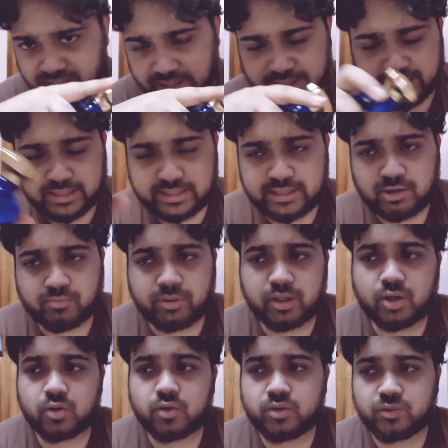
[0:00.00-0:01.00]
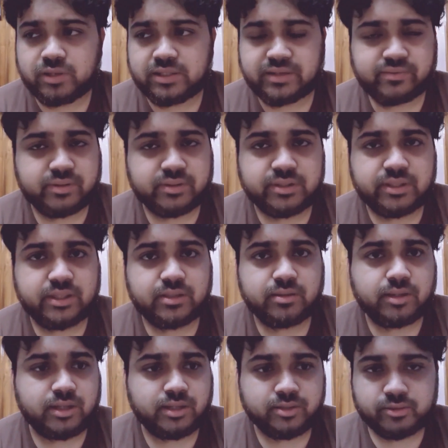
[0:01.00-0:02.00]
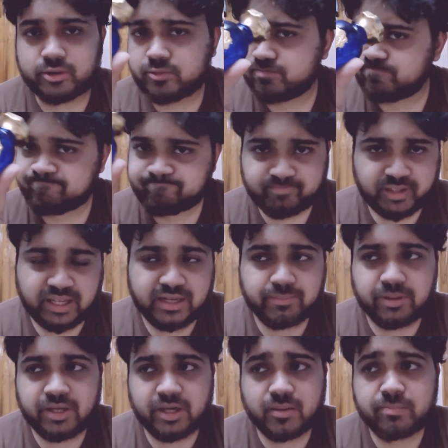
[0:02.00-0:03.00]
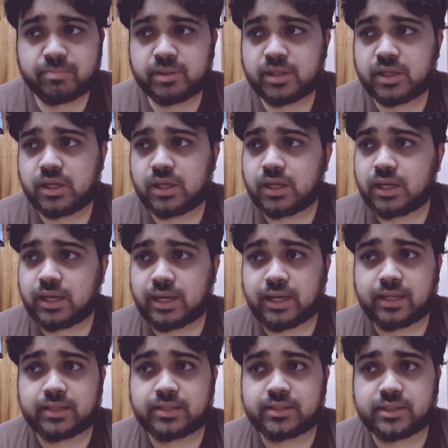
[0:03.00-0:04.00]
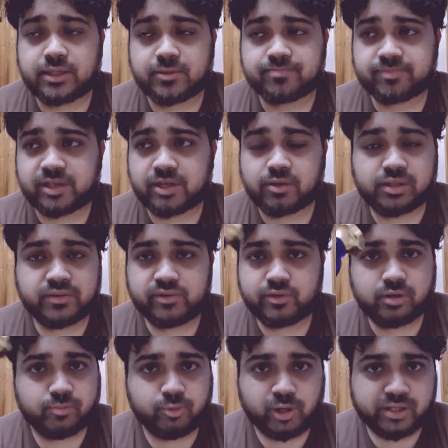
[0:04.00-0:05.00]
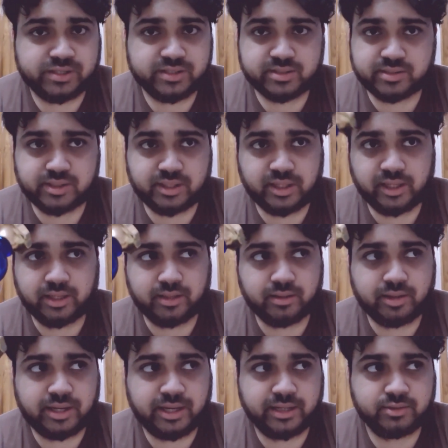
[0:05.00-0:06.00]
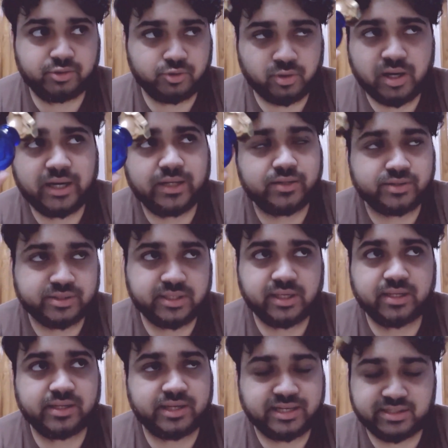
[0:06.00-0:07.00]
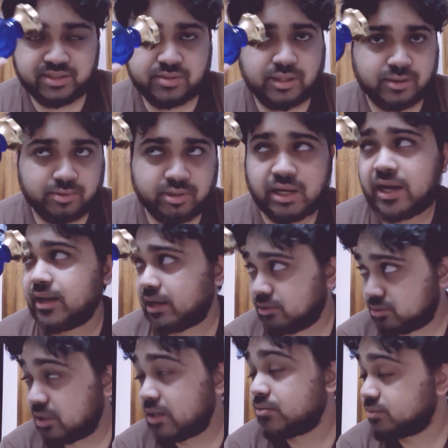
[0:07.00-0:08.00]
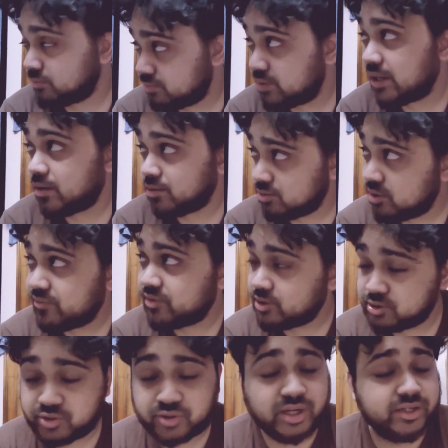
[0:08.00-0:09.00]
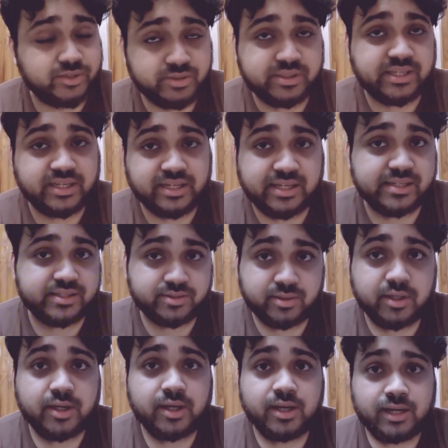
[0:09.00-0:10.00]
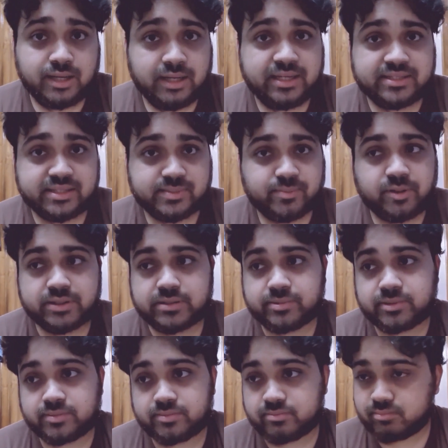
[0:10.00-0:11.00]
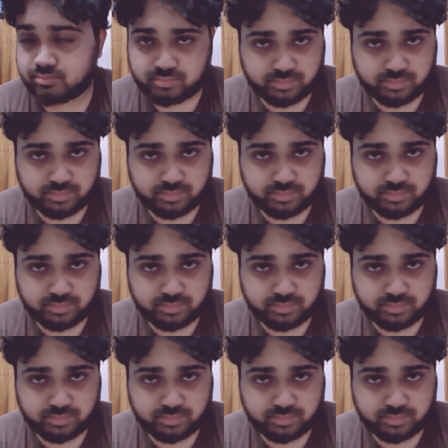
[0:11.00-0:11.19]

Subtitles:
link it down below. You can definitely you know, hit me up, and I'll give you the prices. And I try to sell it as I'll definitely try to sell it as less as possible.